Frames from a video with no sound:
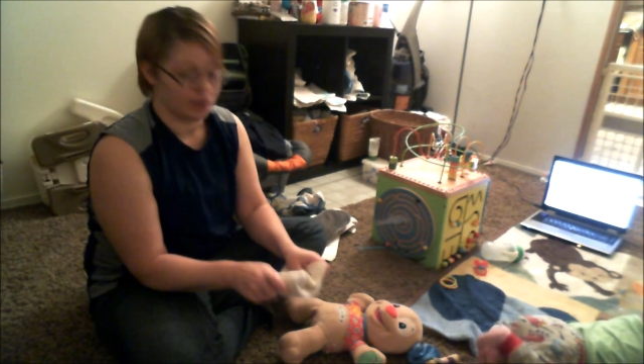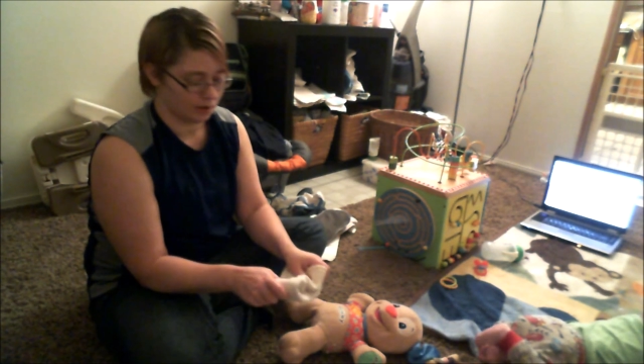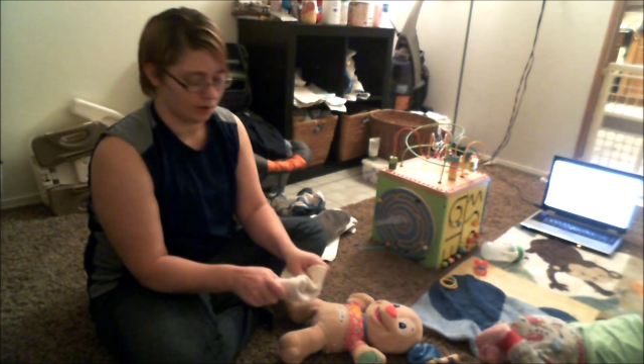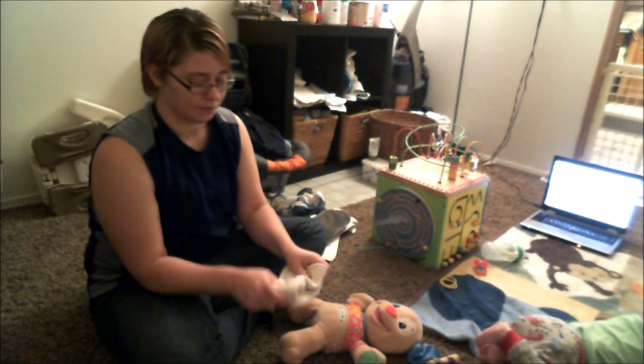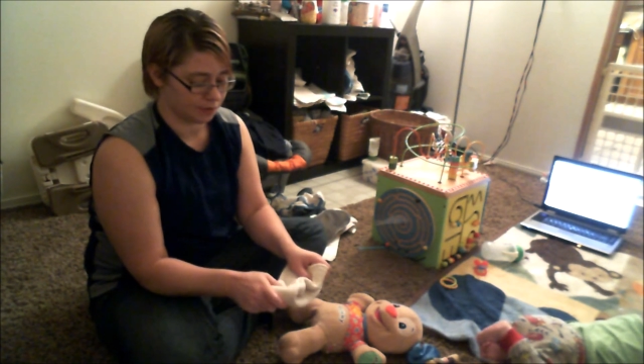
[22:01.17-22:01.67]

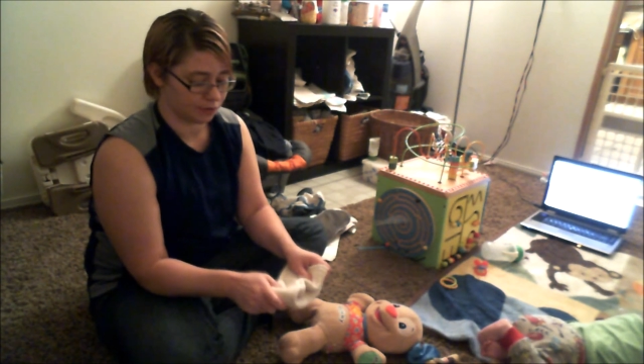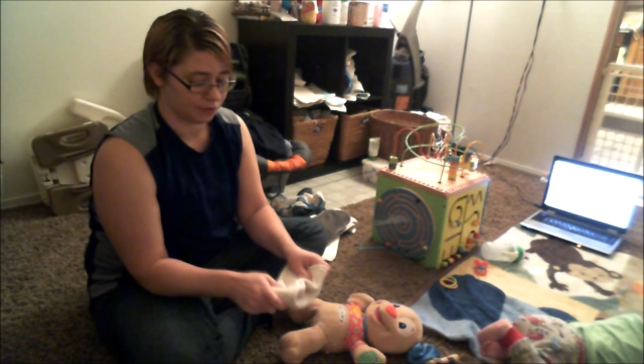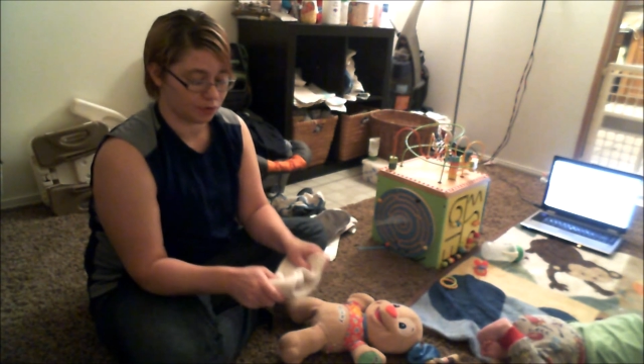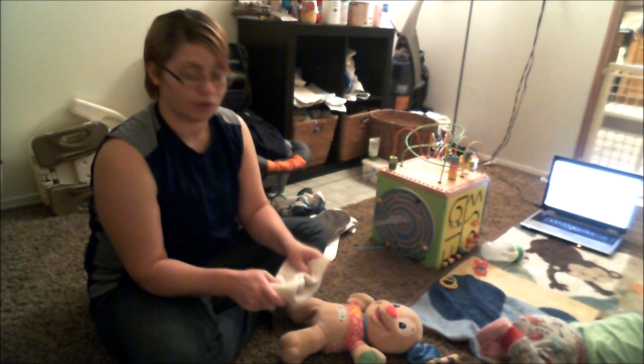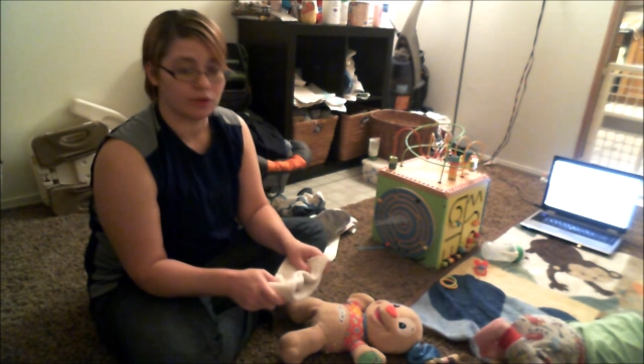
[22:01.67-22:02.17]
of their
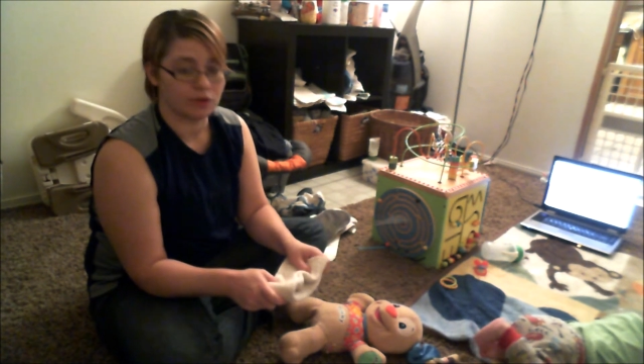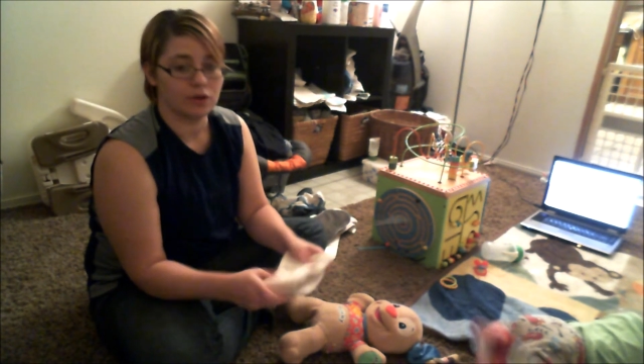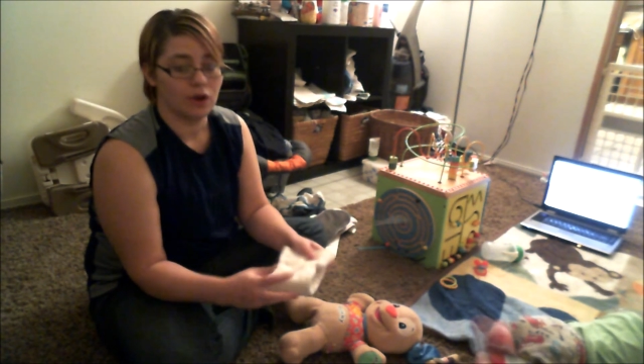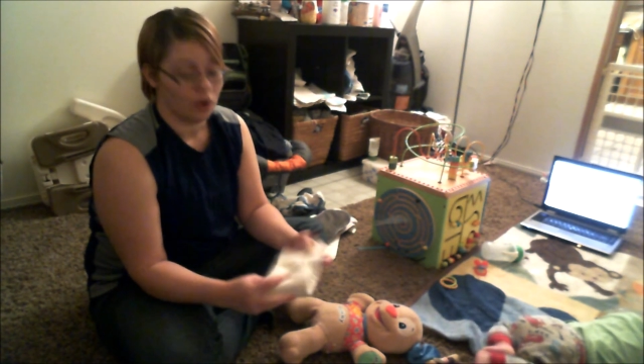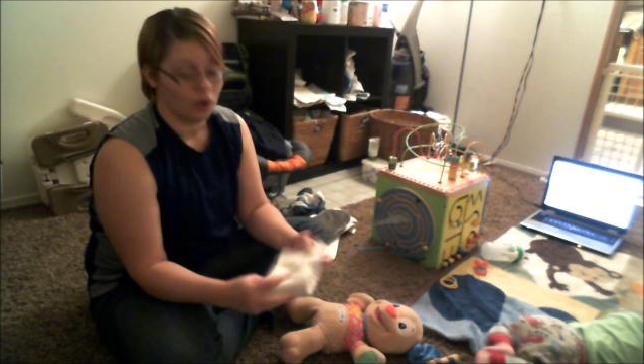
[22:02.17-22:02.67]
girl,
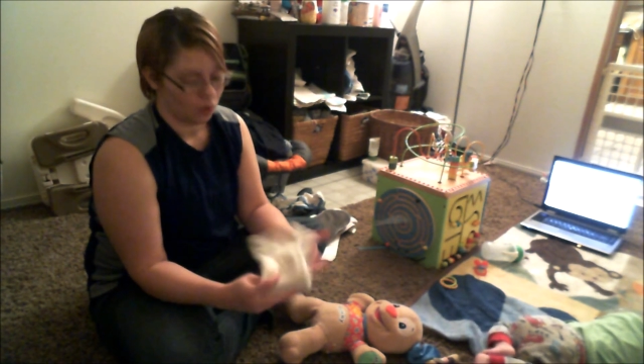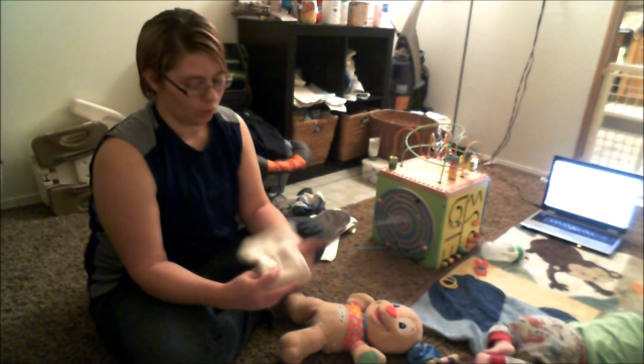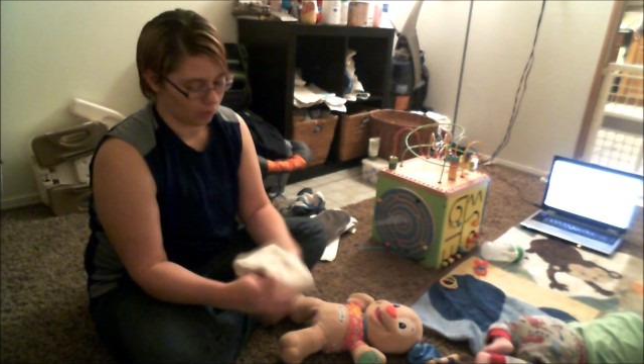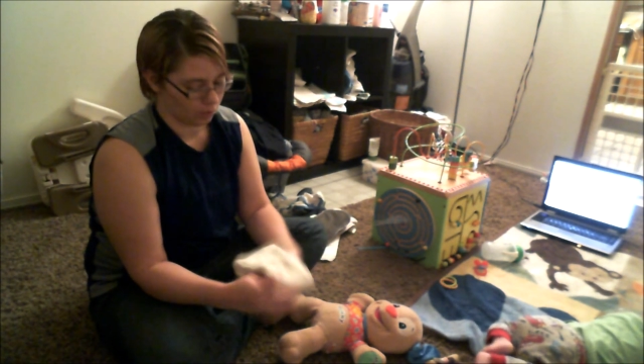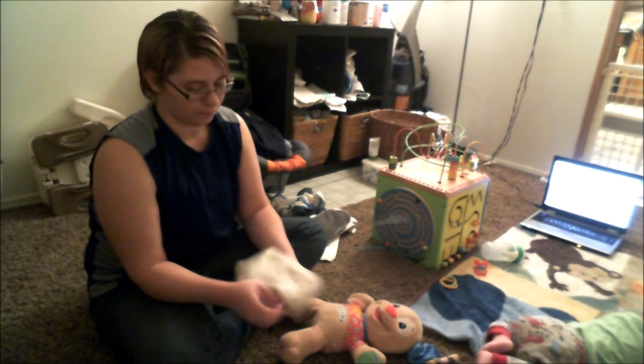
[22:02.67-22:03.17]

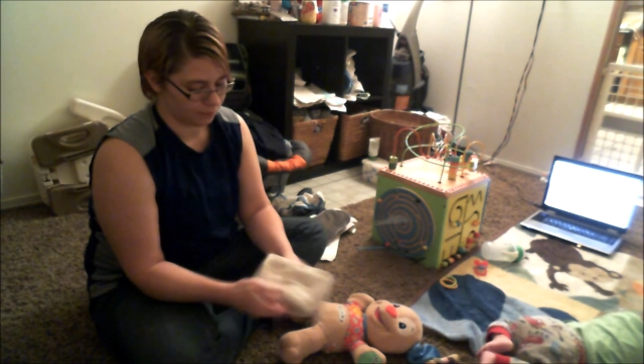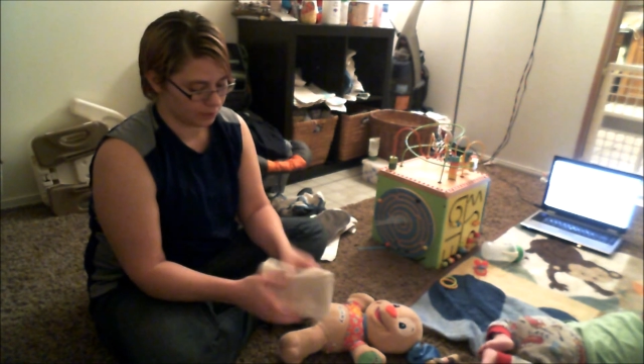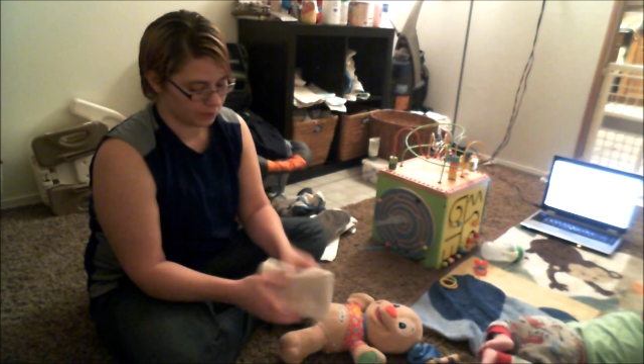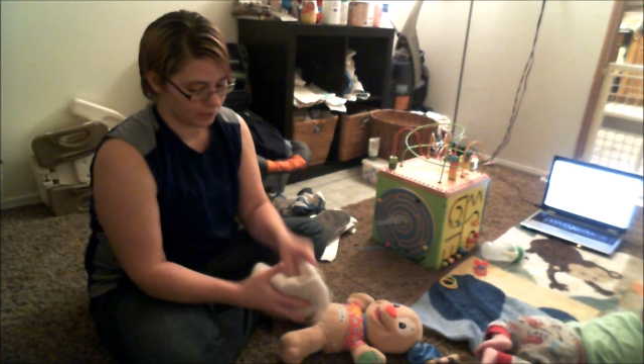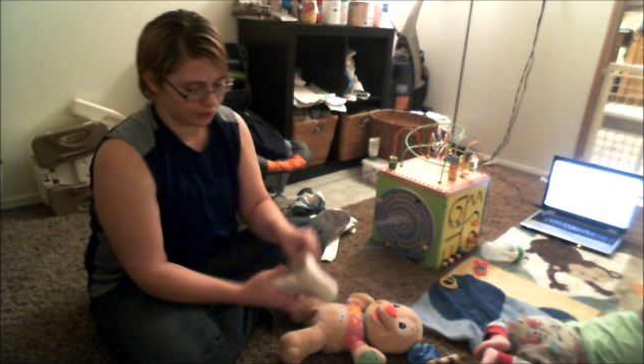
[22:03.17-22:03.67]
or
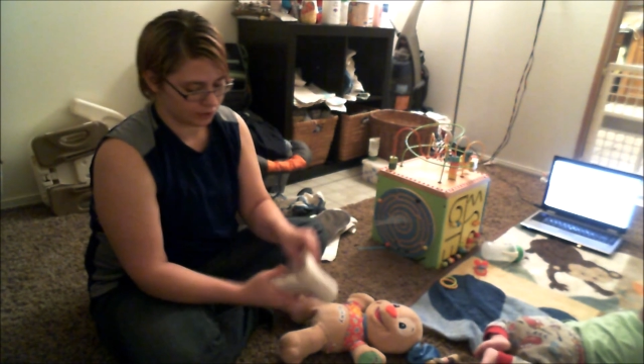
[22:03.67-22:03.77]
folded it just